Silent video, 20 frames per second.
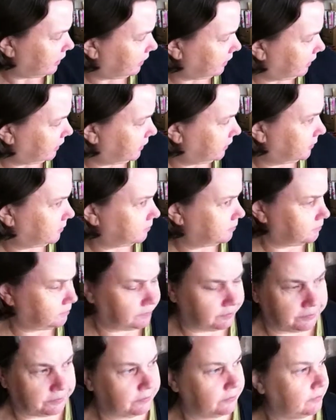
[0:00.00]

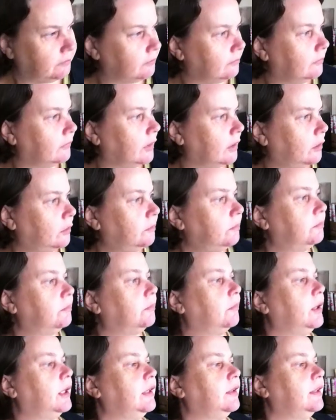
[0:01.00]
Oh,
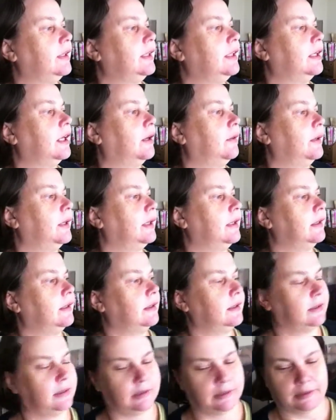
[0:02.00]
where's he going?
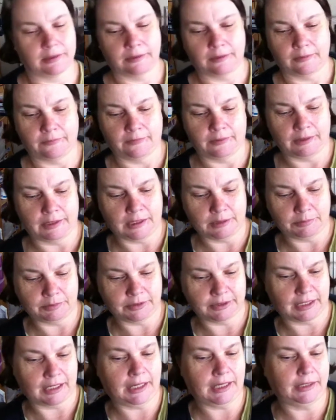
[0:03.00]
The neighbour's
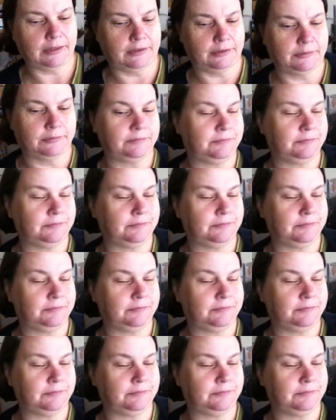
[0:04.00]
cat.